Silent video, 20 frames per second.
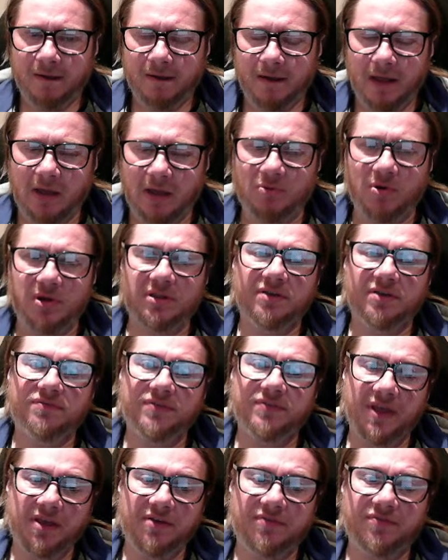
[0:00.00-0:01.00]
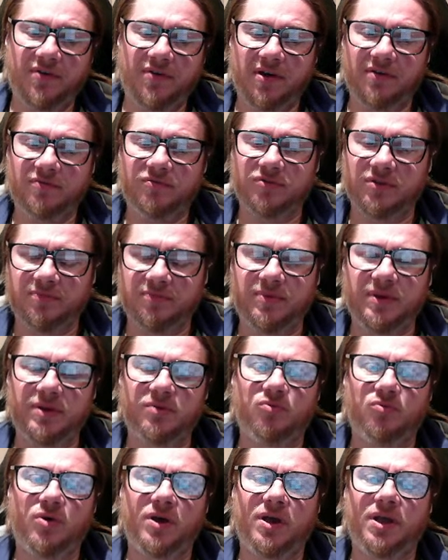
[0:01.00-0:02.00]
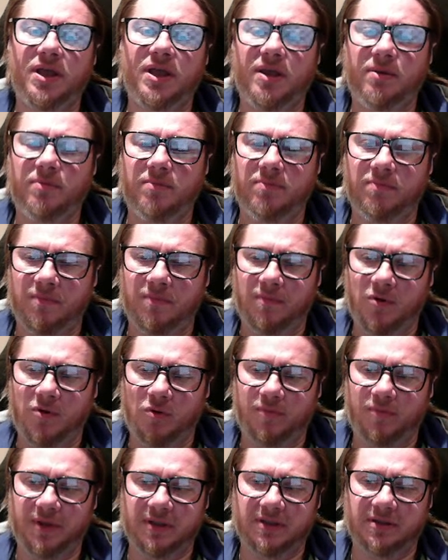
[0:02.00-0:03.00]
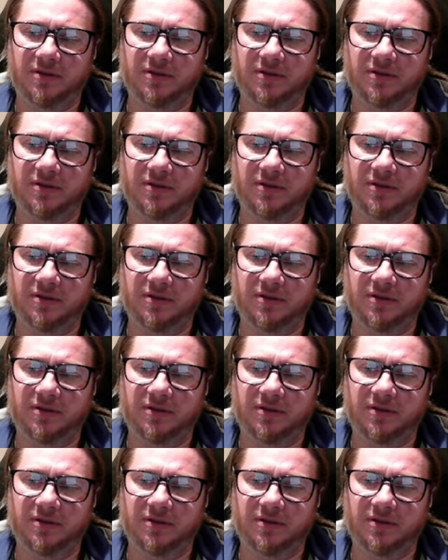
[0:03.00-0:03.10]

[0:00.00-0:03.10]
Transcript: I wonder if a5 would have been way more better to